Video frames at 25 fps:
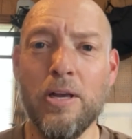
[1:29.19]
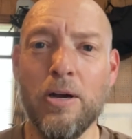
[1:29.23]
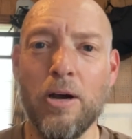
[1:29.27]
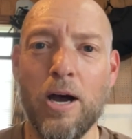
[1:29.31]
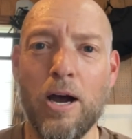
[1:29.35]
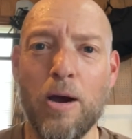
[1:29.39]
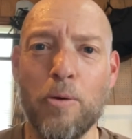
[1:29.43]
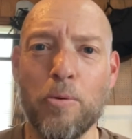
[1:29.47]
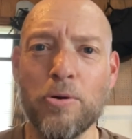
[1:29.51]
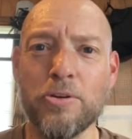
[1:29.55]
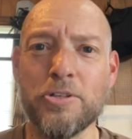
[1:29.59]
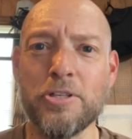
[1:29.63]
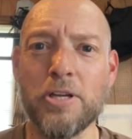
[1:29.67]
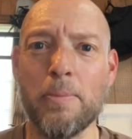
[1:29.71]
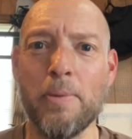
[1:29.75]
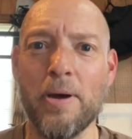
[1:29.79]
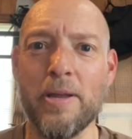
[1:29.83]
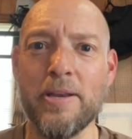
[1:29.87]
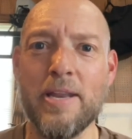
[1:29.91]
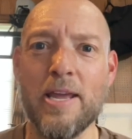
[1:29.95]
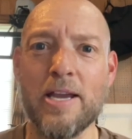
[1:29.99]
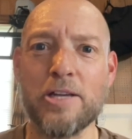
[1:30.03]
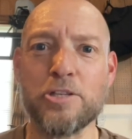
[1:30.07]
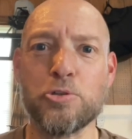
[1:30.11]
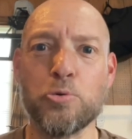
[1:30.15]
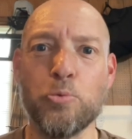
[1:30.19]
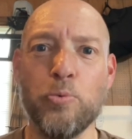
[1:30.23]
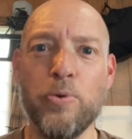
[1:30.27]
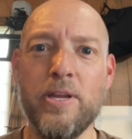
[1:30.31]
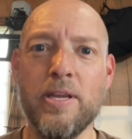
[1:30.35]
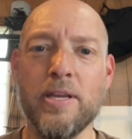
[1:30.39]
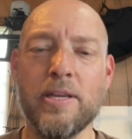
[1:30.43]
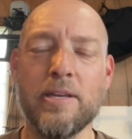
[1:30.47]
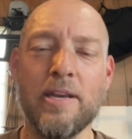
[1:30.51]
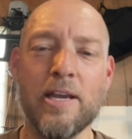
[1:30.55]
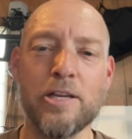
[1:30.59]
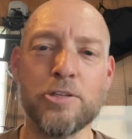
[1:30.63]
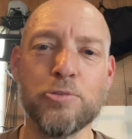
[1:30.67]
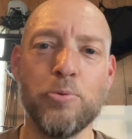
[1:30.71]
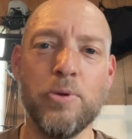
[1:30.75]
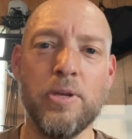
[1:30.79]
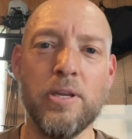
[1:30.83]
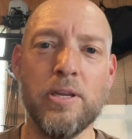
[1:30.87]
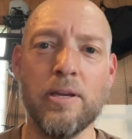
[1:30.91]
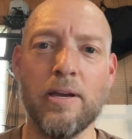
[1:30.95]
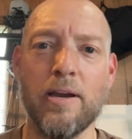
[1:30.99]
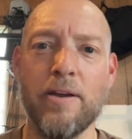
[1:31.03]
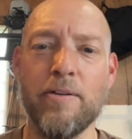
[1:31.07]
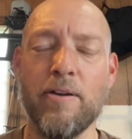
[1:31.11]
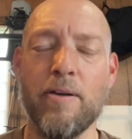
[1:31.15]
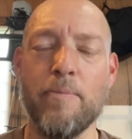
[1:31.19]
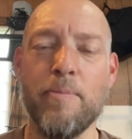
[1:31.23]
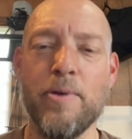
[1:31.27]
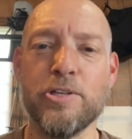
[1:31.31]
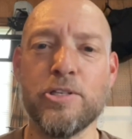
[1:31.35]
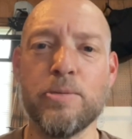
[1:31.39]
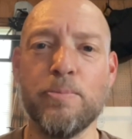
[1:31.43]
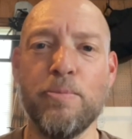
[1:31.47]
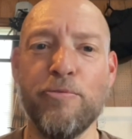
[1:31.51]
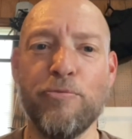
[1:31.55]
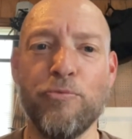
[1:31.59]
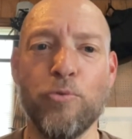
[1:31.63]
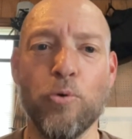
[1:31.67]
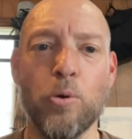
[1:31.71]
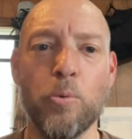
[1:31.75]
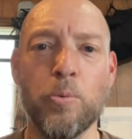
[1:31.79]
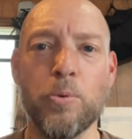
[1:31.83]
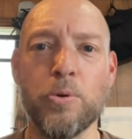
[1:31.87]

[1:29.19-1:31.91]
Uh, we're going to talk about next week. Next week, I, I mentioned before,